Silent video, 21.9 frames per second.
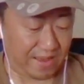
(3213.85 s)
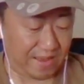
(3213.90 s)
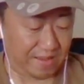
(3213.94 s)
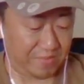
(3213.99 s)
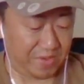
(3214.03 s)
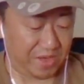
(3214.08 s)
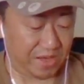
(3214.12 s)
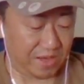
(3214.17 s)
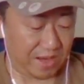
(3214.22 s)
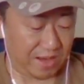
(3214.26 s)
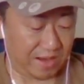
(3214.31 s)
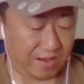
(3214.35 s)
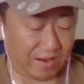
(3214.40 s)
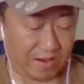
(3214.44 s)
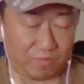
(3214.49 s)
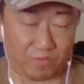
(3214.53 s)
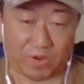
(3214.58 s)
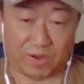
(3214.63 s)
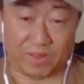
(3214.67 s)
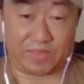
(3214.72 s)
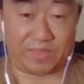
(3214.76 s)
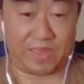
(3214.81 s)
I mean, I
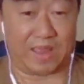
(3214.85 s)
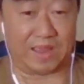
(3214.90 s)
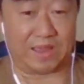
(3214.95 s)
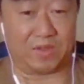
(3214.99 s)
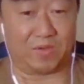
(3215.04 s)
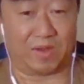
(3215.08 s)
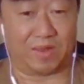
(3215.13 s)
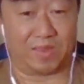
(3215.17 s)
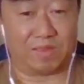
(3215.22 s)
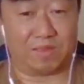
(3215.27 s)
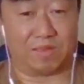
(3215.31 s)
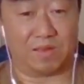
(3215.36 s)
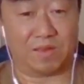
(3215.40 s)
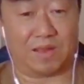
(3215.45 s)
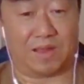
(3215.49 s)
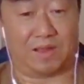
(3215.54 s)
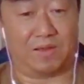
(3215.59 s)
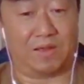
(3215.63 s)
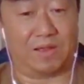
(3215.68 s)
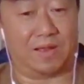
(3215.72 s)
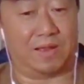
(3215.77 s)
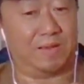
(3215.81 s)
want to thank you.
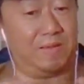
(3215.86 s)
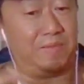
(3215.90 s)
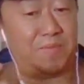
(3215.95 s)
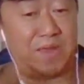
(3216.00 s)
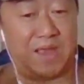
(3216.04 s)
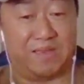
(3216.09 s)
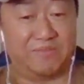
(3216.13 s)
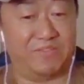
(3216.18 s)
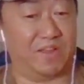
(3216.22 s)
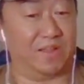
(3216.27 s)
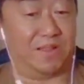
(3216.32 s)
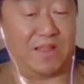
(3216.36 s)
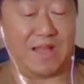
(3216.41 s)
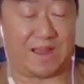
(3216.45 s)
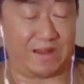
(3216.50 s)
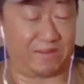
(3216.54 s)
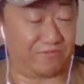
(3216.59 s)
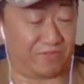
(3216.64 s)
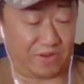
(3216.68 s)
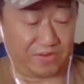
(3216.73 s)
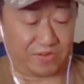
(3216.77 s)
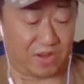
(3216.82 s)
I'm having a lot
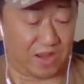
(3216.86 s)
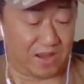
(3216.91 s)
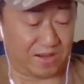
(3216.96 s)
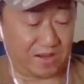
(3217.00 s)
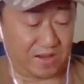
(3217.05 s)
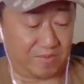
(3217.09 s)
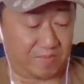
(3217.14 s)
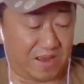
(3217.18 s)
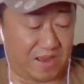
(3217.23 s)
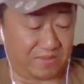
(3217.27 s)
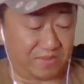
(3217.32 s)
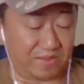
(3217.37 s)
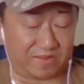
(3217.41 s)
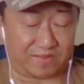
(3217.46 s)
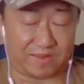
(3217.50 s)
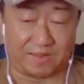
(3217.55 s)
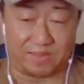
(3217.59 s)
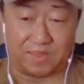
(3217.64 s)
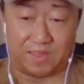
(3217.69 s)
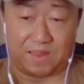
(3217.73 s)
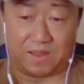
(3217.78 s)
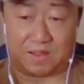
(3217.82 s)
of fun talking about this.
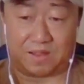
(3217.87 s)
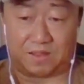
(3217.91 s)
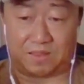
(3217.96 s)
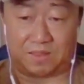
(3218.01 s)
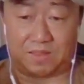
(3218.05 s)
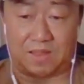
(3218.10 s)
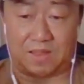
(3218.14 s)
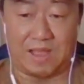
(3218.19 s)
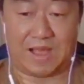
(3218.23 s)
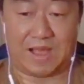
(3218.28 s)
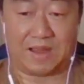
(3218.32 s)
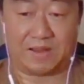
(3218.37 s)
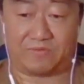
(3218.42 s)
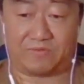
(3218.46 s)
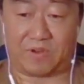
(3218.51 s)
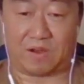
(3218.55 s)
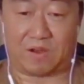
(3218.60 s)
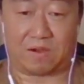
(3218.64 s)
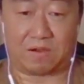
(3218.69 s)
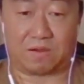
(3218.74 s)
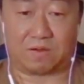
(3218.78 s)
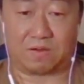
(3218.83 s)
I think a lot of
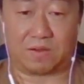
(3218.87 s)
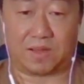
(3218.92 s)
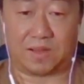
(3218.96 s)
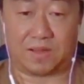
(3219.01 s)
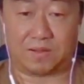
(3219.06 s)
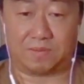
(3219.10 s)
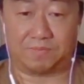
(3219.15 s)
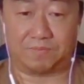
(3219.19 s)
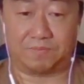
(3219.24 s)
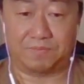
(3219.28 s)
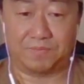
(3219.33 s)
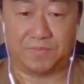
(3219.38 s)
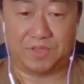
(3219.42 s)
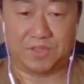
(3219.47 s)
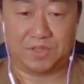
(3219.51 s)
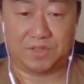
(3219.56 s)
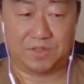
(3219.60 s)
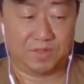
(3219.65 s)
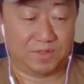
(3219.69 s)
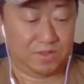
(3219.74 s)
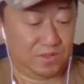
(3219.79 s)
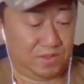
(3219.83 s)
our
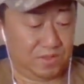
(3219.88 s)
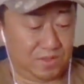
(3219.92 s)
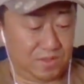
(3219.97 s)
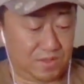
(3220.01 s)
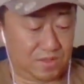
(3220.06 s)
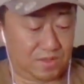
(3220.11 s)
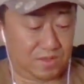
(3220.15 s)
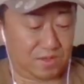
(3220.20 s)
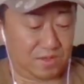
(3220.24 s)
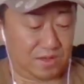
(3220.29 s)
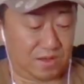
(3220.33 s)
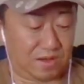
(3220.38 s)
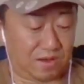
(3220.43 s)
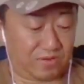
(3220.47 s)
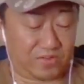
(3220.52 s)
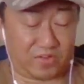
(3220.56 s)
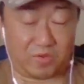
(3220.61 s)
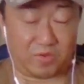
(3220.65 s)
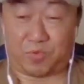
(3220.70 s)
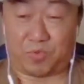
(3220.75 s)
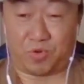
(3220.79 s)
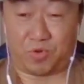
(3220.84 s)

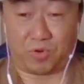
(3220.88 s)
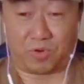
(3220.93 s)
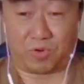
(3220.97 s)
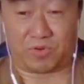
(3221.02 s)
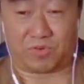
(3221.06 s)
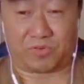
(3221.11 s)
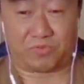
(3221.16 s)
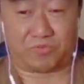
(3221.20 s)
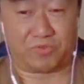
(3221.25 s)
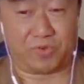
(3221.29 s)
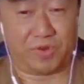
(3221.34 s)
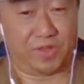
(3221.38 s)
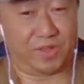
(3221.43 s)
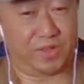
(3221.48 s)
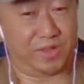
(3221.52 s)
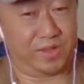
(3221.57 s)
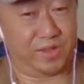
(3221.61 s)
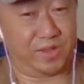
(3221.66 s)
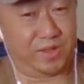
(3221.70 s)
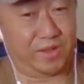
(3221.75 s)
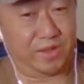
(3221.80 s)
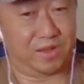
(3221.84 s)
supporters
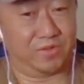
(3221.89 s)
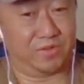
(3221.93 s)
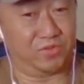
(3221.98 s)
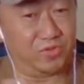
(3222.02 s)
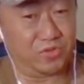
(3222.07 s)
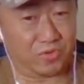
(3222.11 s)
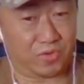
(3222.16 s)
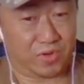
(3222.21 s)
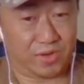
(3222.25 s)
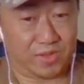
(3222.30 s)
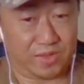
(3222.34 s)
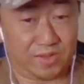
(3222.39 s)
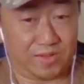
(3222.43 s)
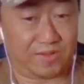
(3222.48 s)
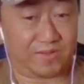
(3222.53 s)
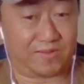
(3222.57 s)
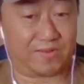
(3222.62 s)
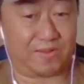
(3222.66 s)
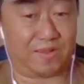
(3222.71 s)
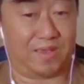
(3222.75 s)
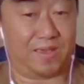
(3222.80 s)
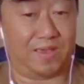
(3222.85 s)
really enjoyed
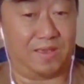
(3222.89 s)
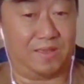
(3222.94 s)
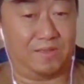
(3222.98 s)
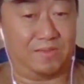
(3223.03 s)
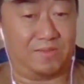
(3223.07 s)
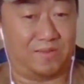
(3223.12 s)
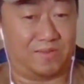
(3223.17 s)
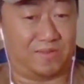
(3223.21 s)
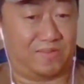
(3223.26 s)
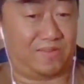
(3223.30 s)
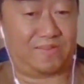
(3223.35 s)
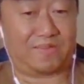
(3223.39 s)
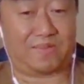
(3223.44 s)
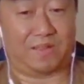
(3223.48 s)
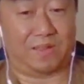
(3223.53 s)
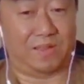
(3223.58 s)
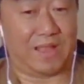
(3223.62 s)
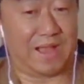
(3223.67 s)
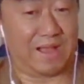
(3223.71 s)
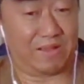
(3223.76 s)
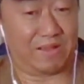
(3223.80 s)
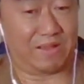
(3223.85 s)
this, and this
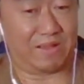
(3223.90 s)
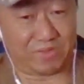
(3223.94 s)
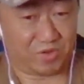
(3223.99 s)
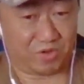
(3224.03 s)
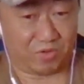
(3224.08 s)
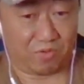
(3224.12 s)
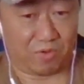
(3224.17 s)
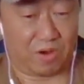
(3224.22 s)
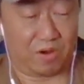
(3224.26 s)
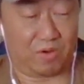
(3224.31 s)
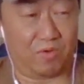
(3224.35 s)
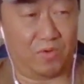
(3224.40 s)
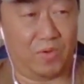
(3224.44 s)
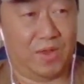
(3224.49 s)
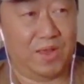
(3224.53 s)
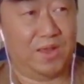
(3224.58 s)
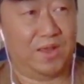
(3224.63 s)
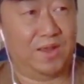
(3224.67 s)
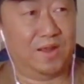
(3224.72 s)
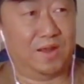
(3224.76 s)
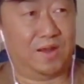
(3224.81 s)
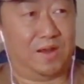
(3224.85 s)
allows them to
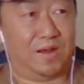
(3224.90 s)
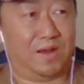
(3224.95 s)
grow.